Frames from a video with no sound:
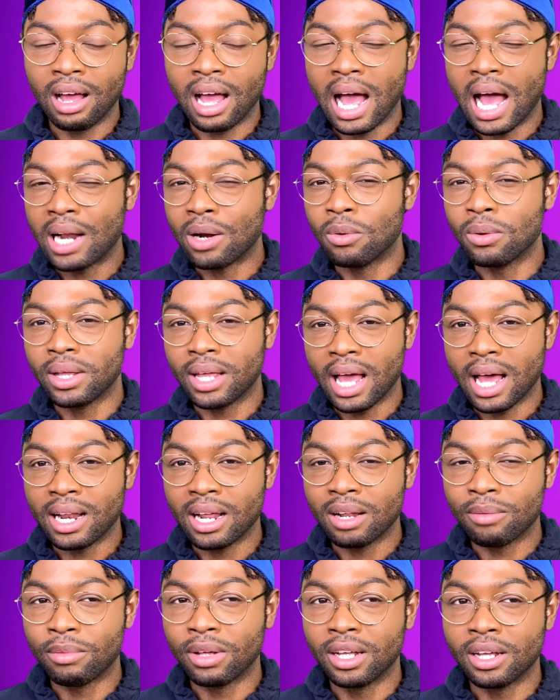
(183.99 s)
I don't get
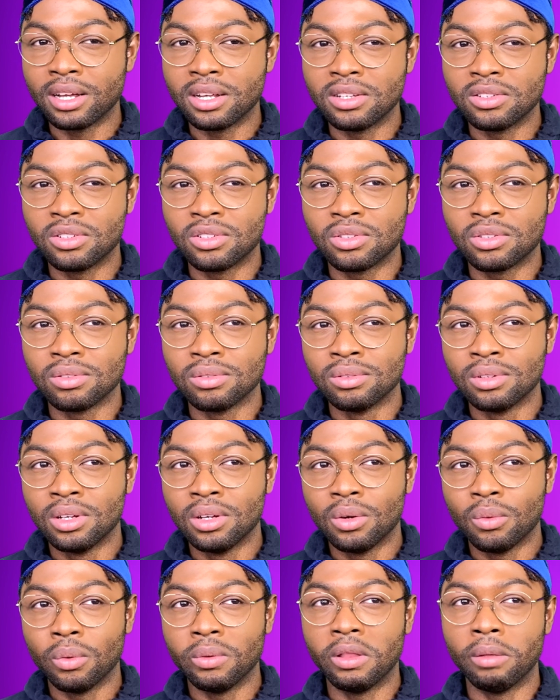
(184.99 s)
it because
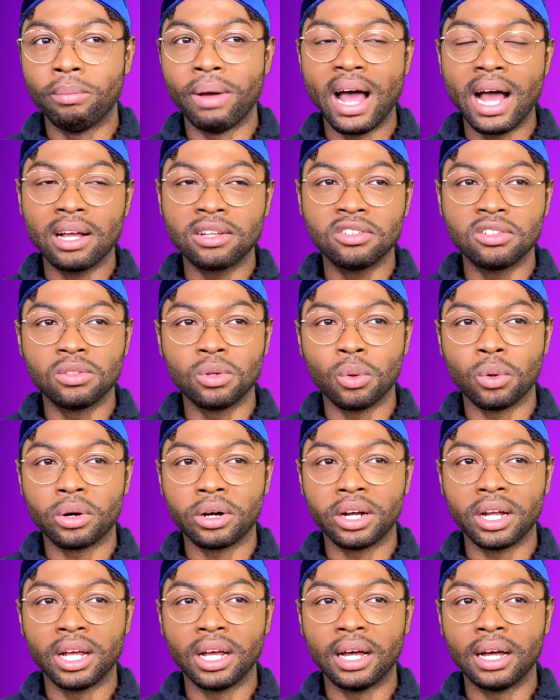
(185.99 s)
with the
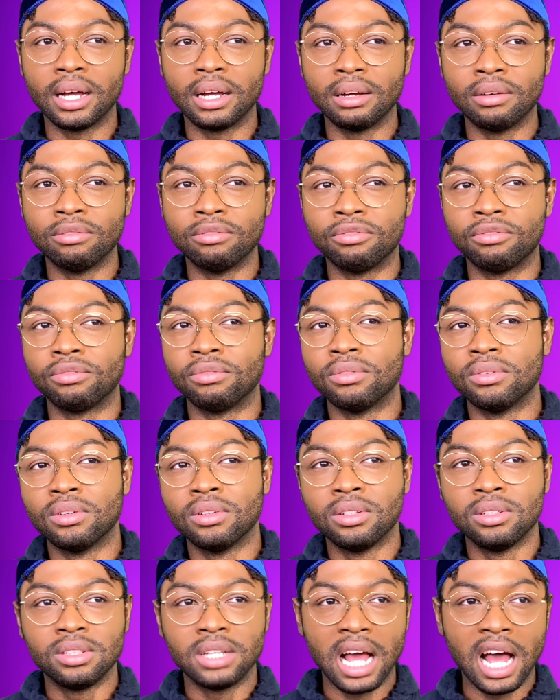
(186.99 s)
backstory of
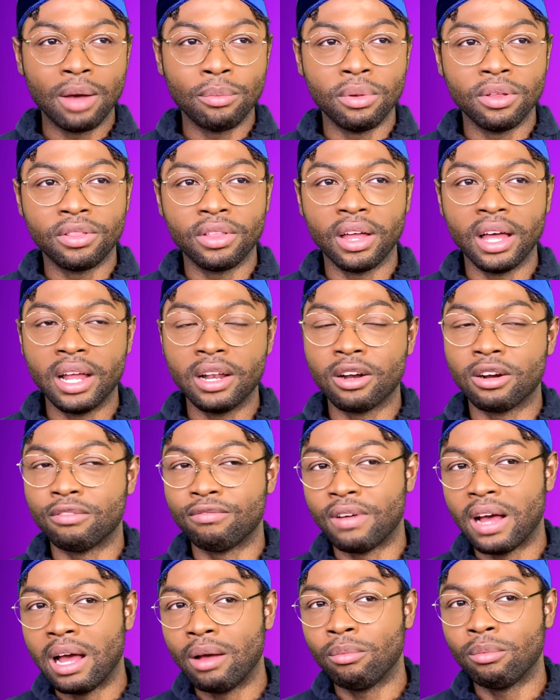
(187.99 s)
Tabitha and her
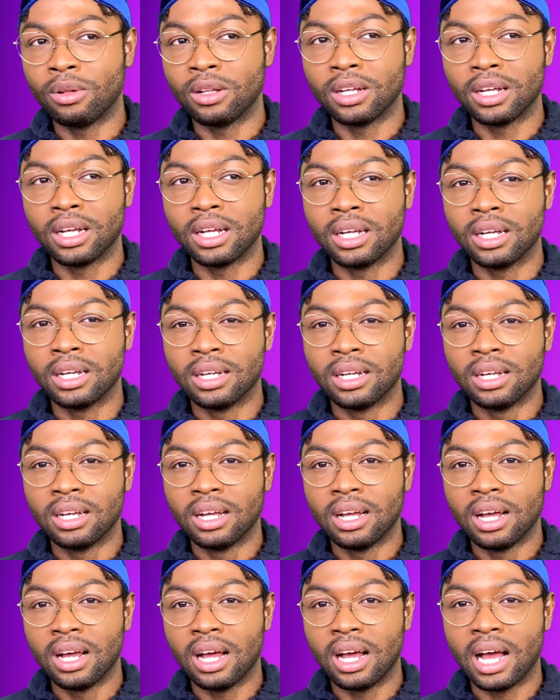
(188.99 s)
family,
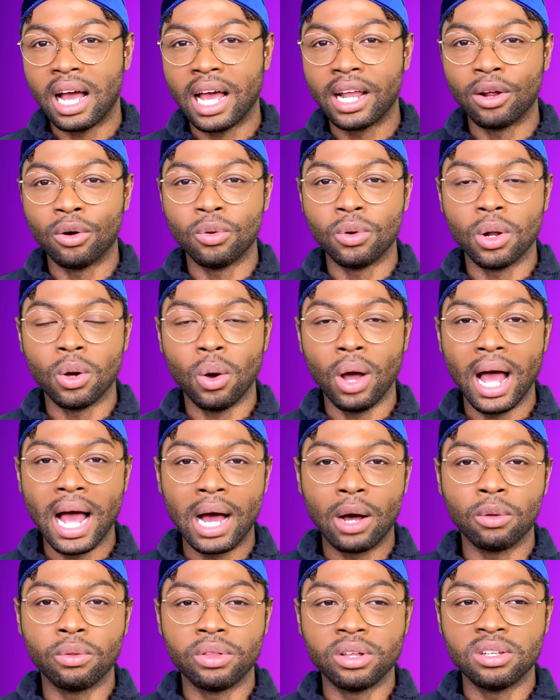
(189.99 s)
I don't know
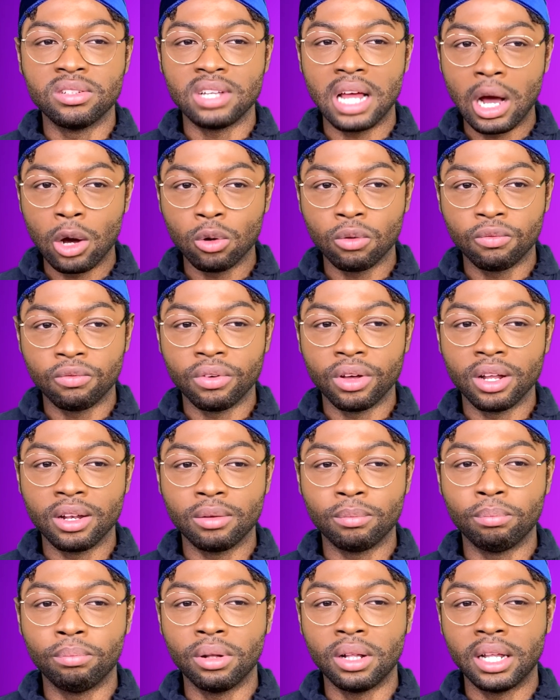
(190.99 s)
how this outfit
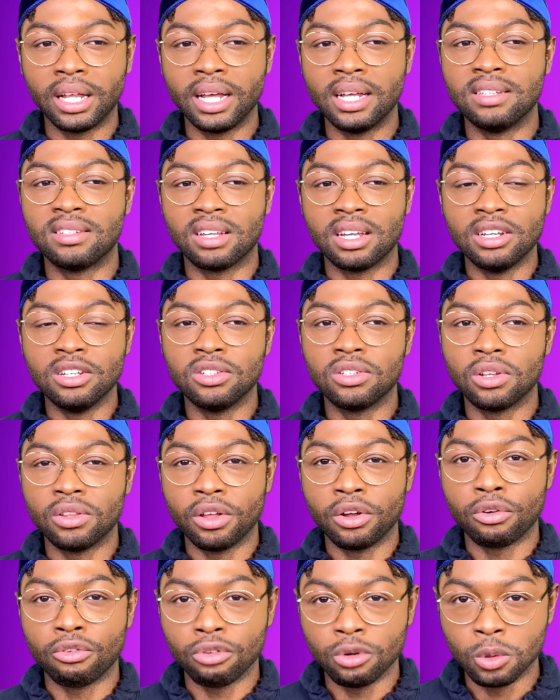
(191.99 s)
plays into
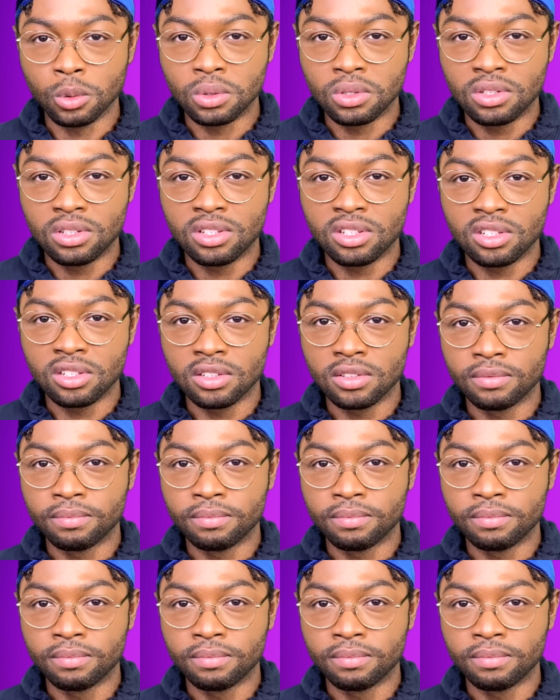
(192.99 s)
their roots.